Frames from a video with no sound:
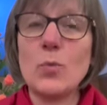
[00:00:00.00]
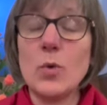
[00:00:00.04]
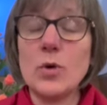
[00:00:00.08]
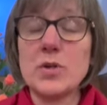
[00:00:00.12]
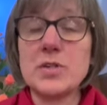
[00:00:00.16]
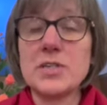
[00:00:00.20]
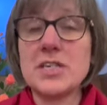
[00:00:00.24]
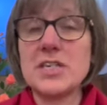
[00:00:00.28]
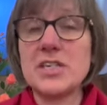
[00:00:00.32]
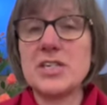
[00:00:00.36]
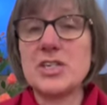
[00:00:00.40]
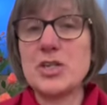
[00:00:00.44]

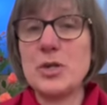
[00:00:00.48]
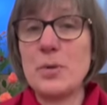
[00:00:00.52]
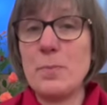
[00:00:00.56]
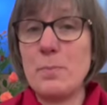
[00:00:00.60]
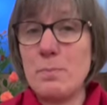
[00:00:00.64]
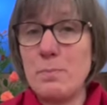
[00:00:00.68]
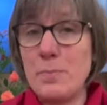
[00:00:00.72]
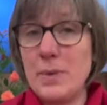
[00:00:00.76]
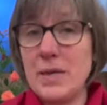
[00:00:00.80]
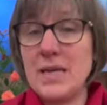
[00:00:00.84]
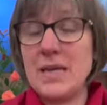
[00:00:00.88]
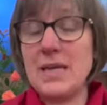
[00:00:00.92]
wanted to
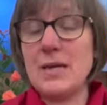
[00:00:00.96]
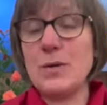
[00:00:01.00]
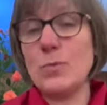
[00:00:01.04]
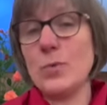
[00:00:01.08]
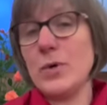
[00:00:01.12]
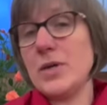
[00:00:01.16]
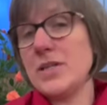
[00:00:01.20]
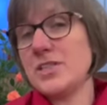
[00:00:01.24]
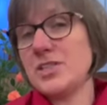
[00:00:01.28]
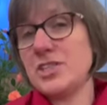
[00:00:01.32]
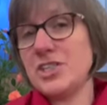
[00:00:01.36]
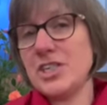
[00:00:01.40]
be
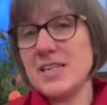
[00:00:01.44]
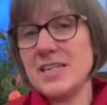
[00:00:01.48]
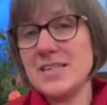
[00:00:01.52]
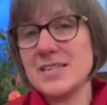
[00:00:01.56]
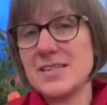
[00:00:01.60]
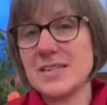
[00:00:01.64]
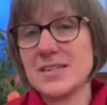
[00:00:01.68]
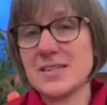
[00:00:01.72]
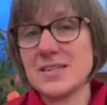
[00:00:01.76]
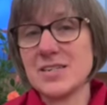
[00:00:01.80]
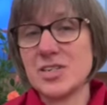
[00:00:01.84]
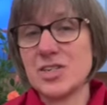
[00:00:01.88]
with
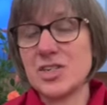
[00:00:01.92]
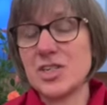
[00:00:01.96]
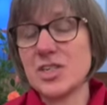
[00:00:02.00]
Jesus,